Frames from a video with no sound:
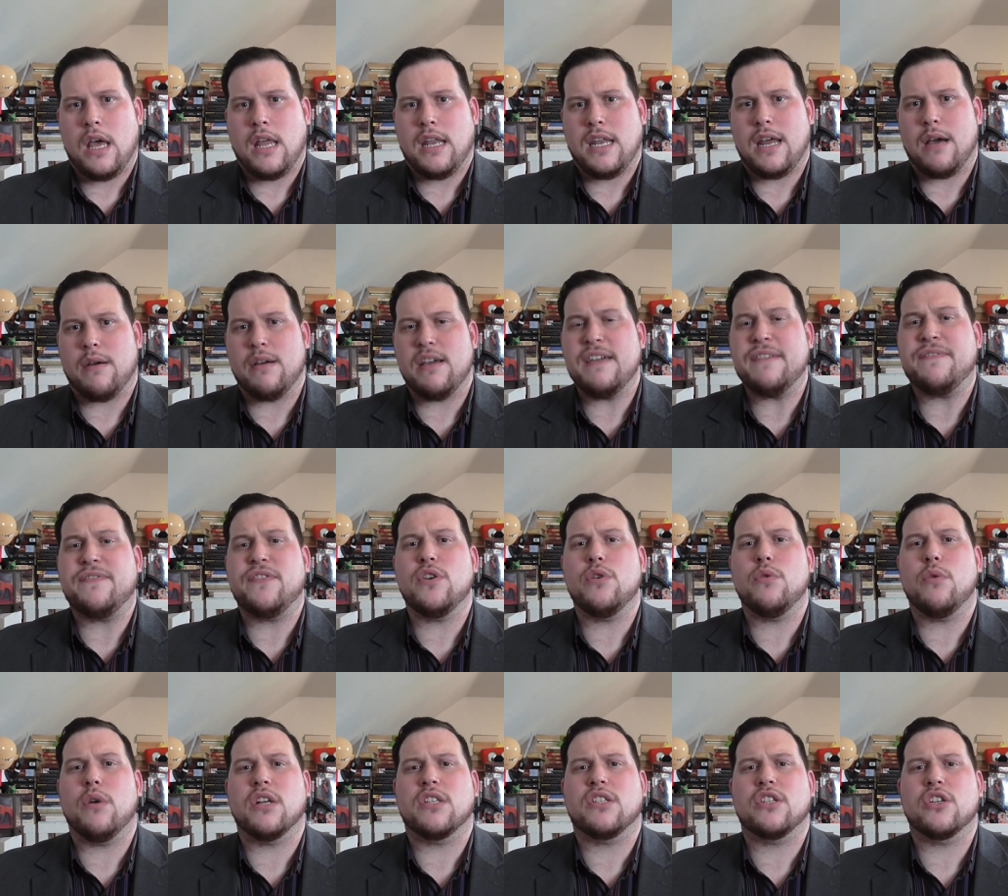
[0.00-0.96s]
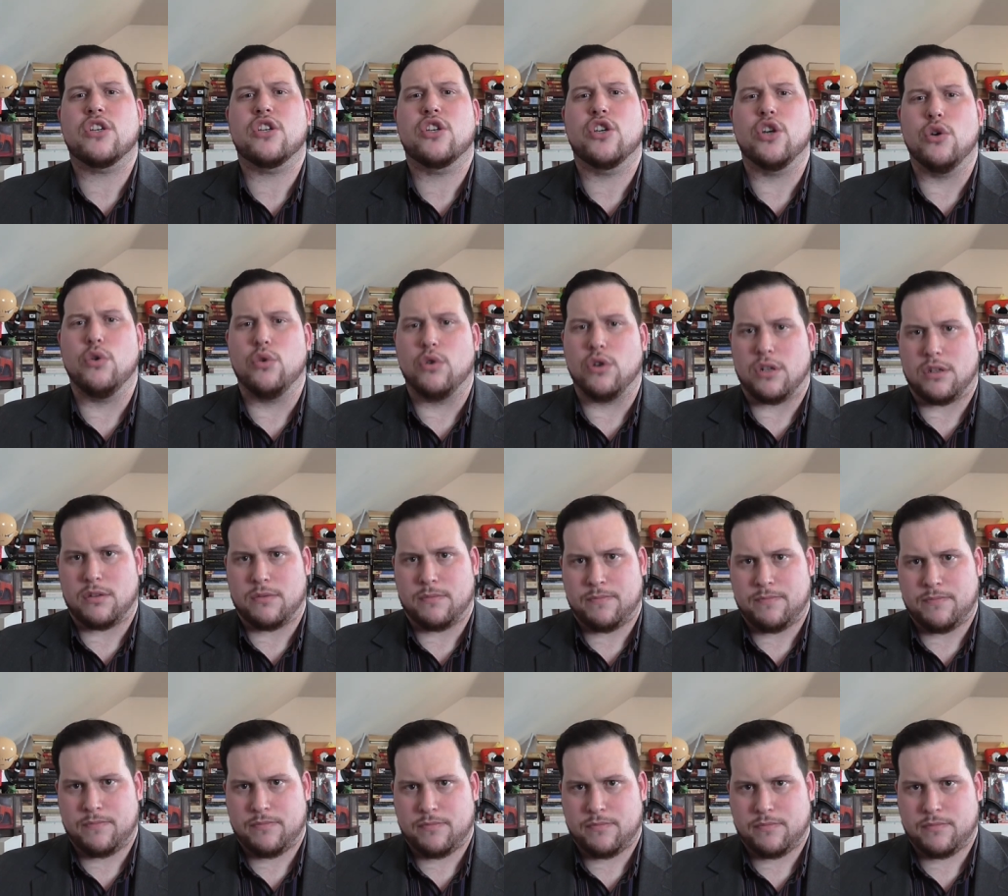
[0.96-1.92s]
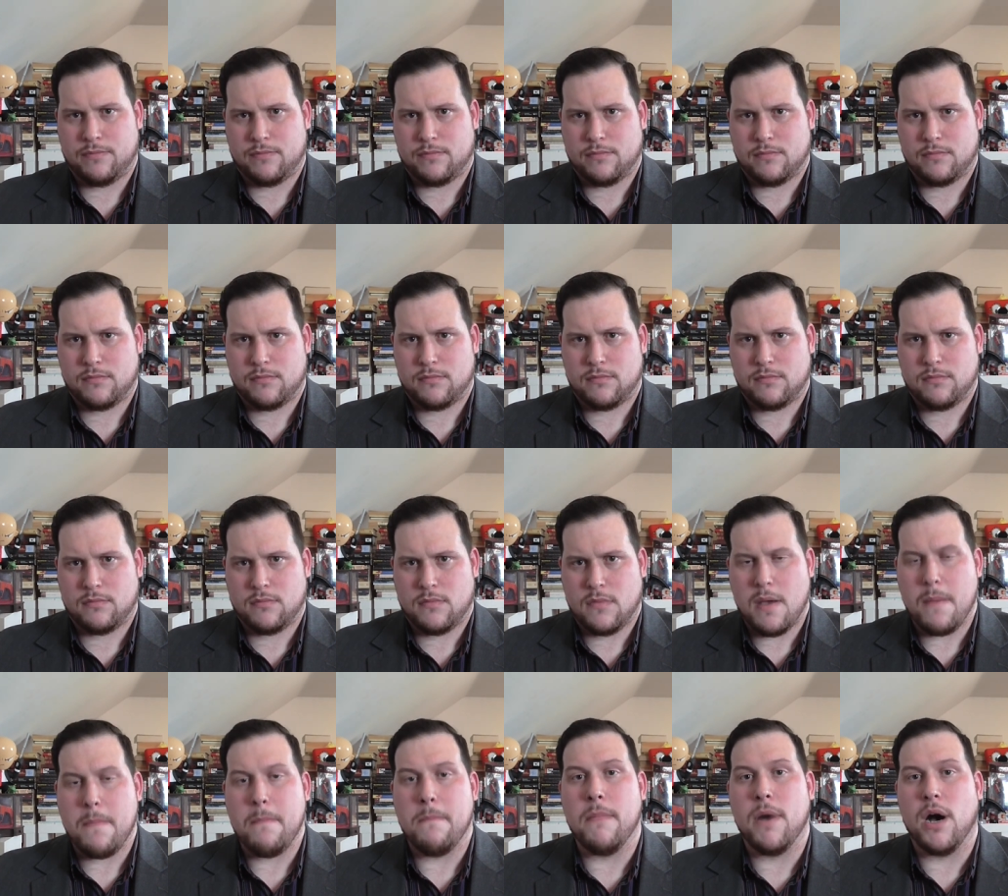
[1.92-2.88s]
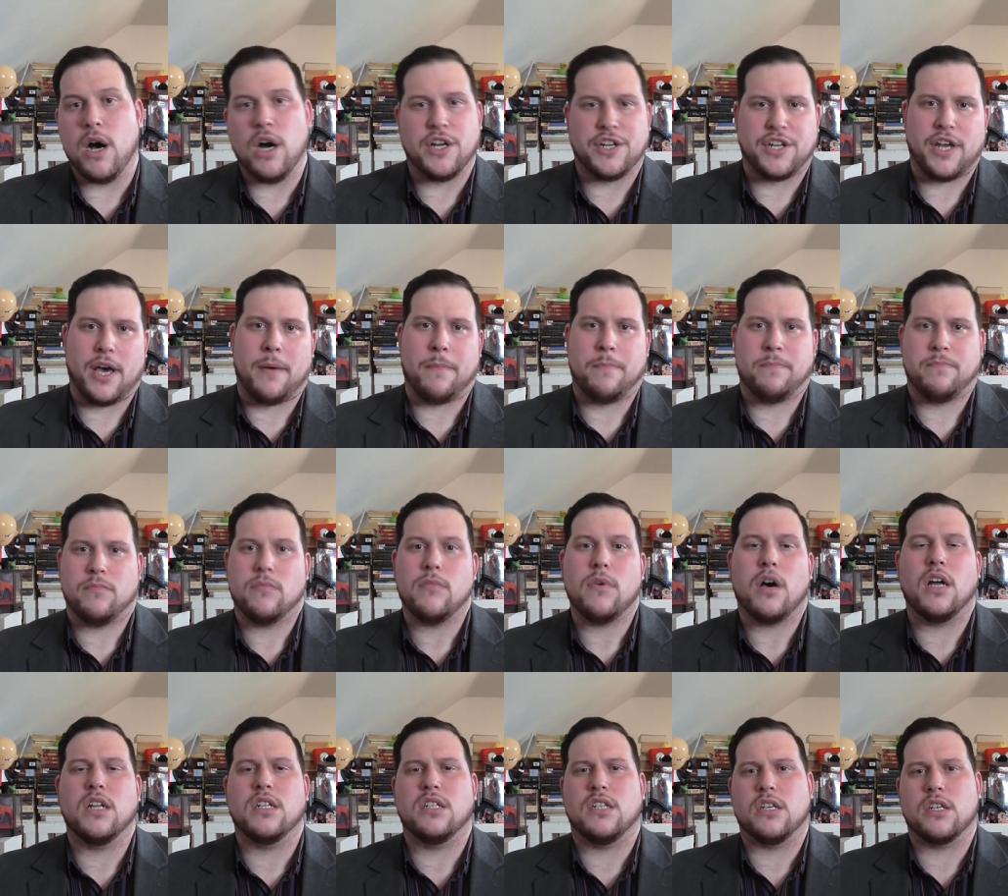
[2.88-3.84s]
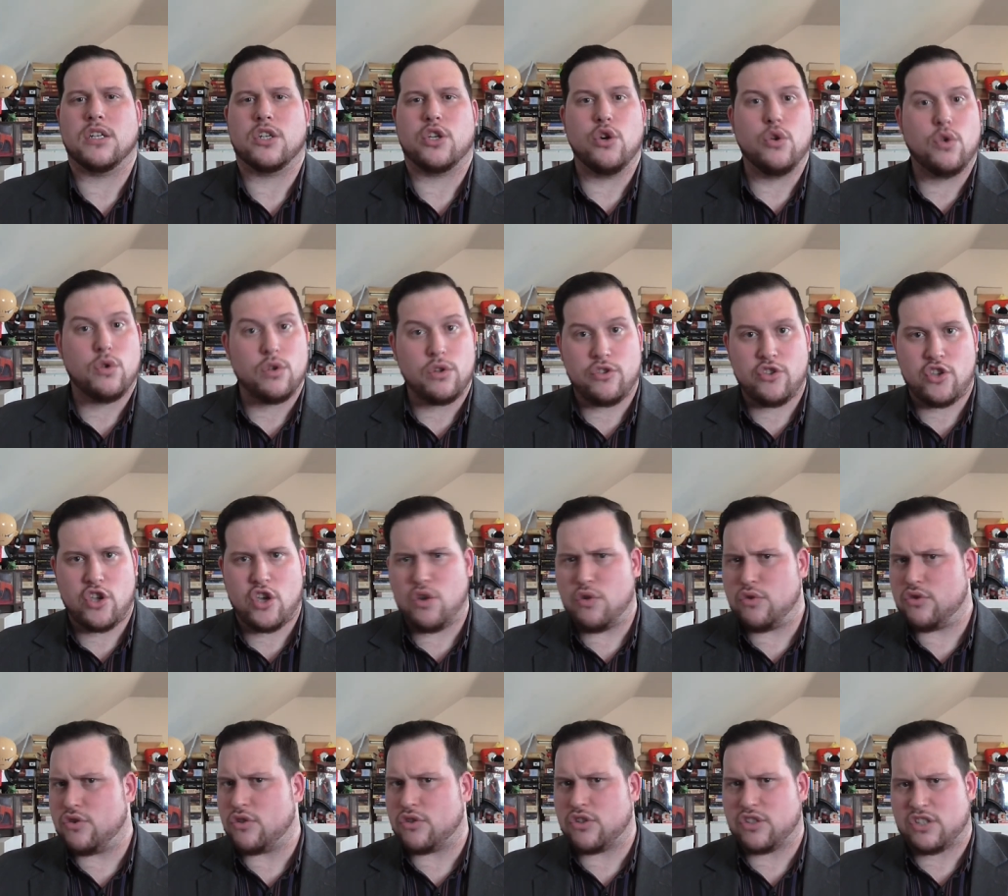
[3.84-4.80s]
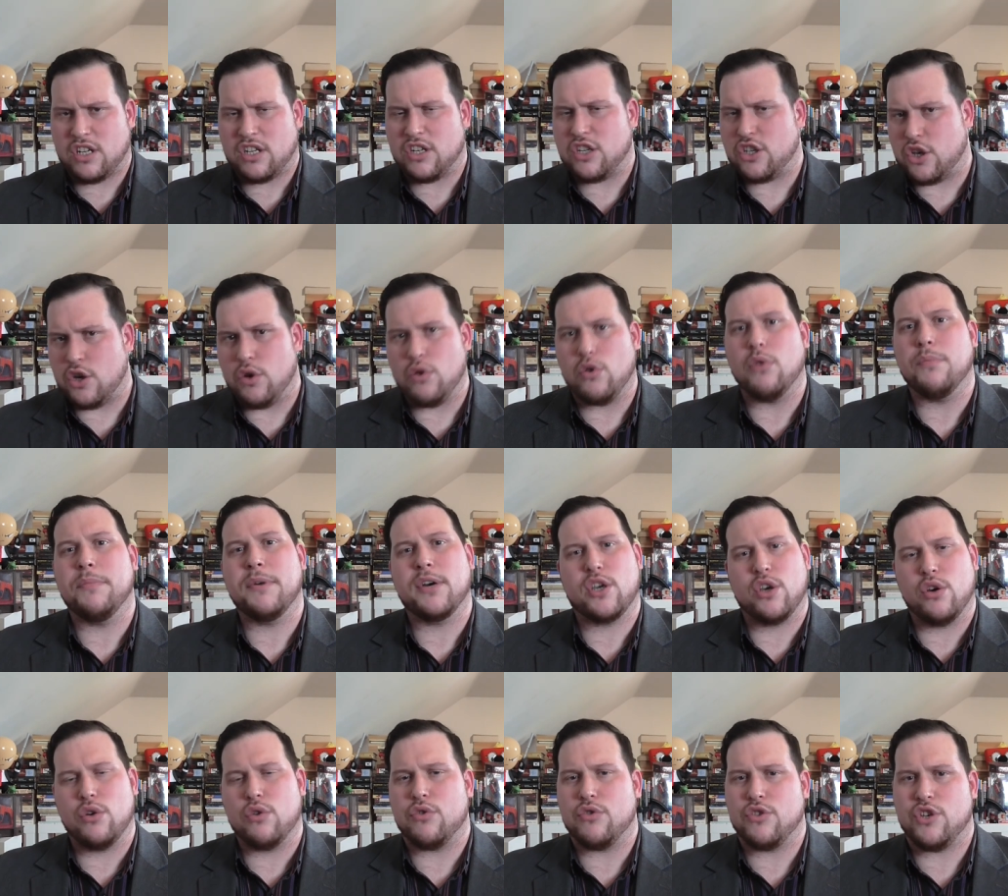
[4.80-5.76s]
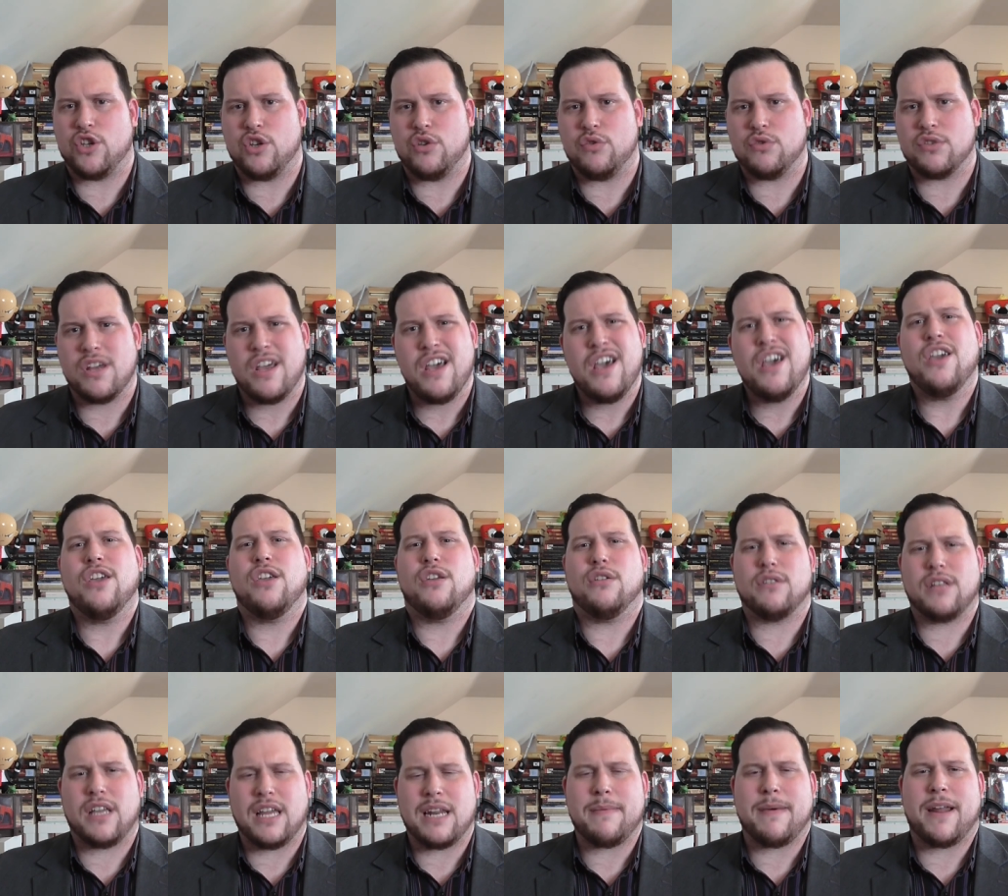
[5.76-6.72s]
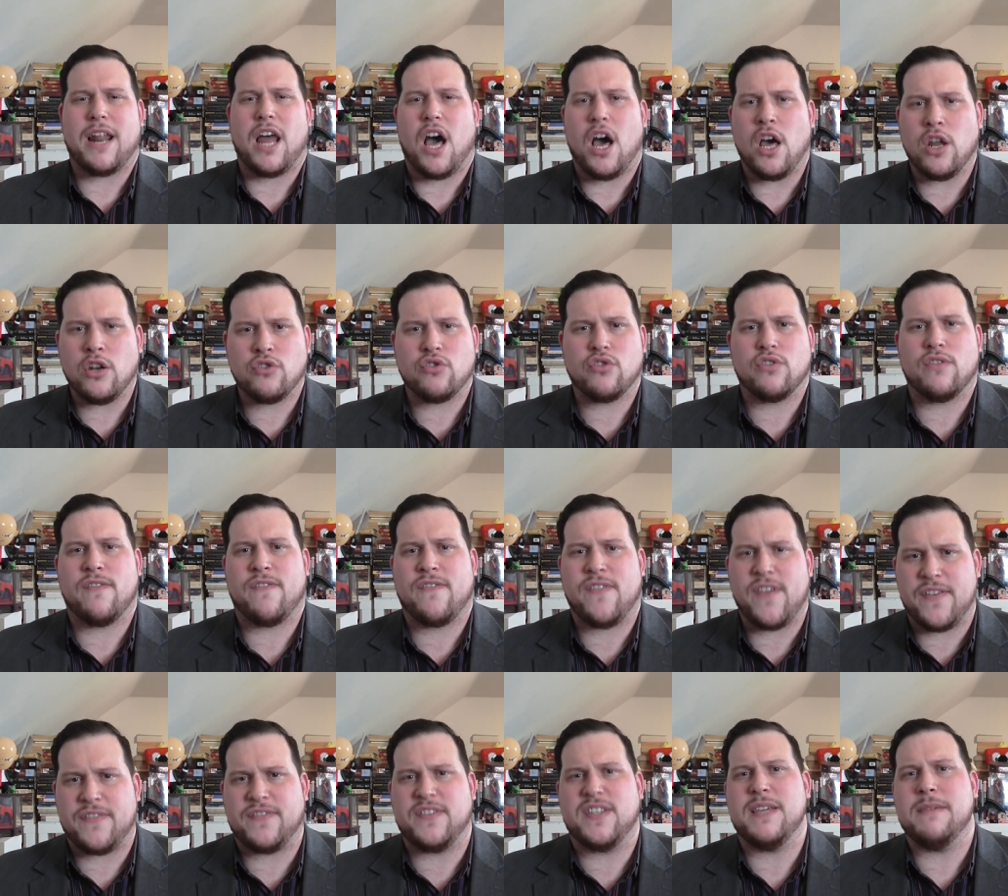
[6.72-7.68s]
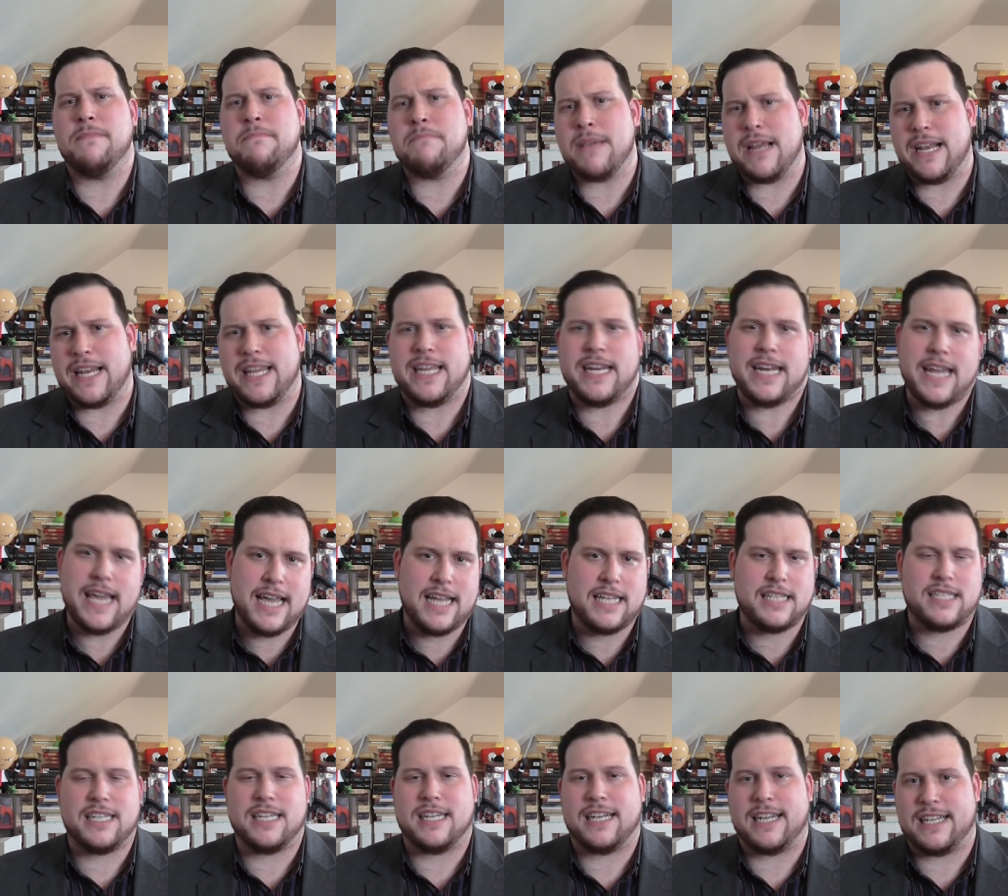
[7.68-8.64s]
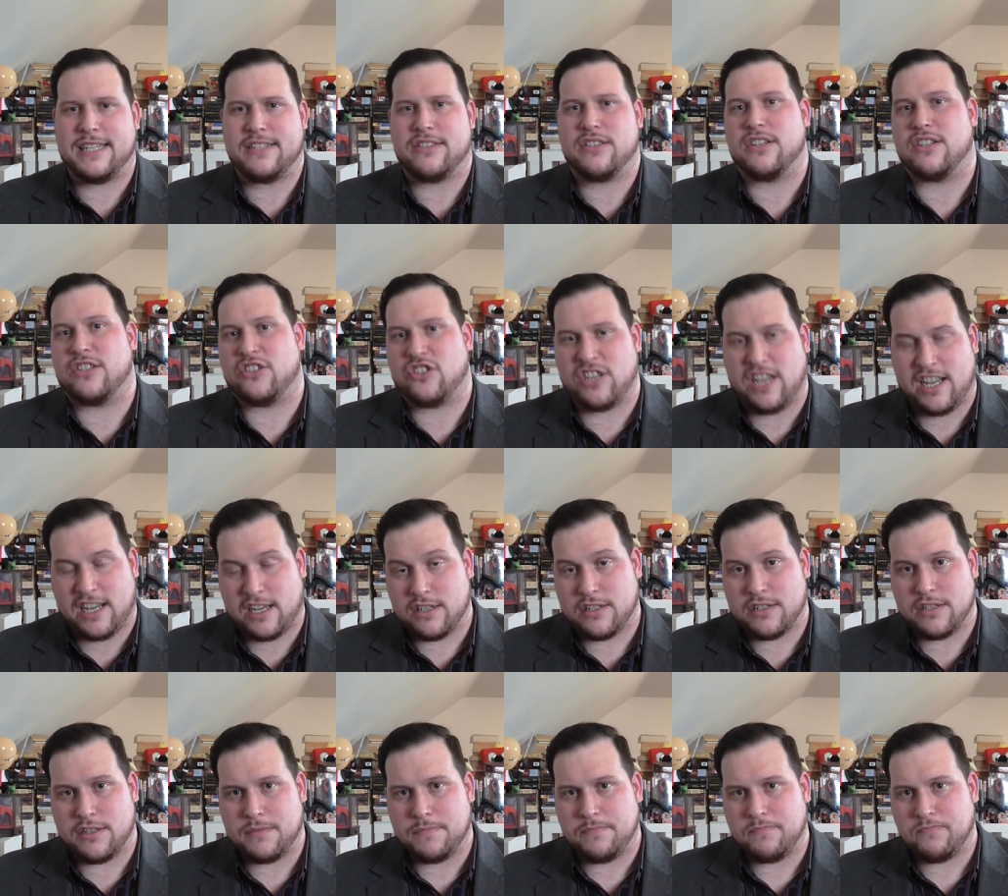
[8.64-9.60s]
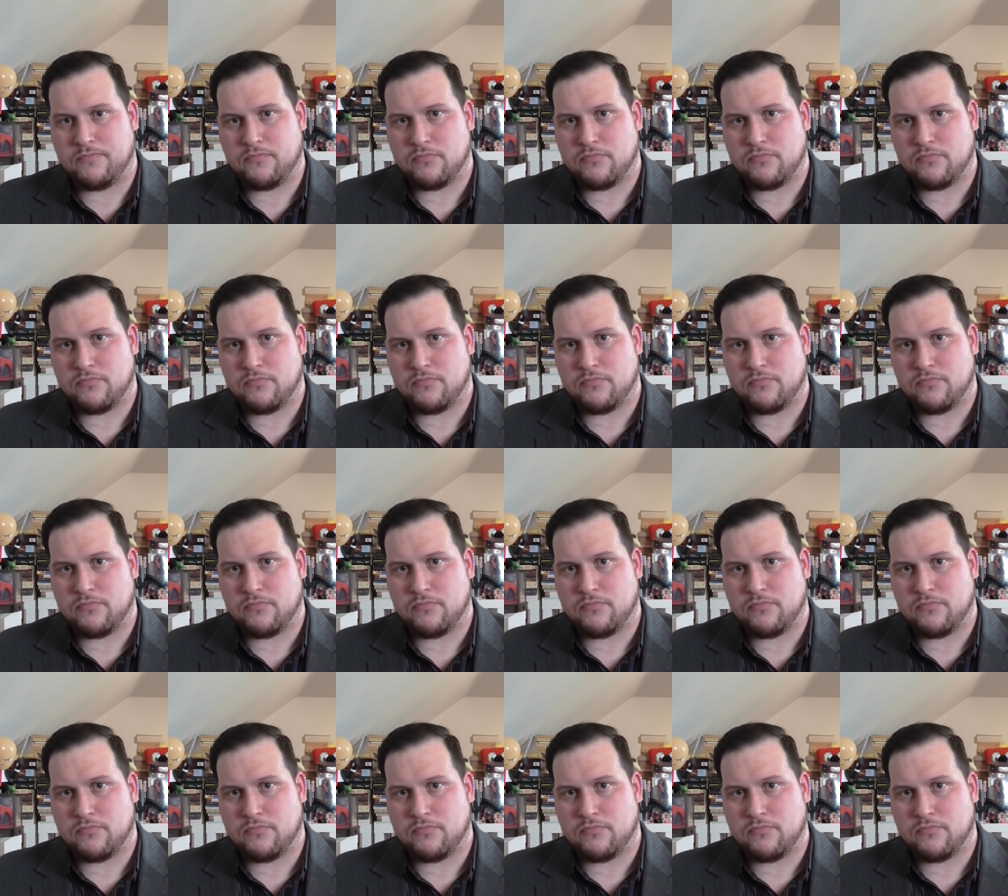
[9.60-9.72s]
Now, if you were to Google murder. Under Google News, not just under Google, but Google News, you'll get about 150 million hits in less than a second.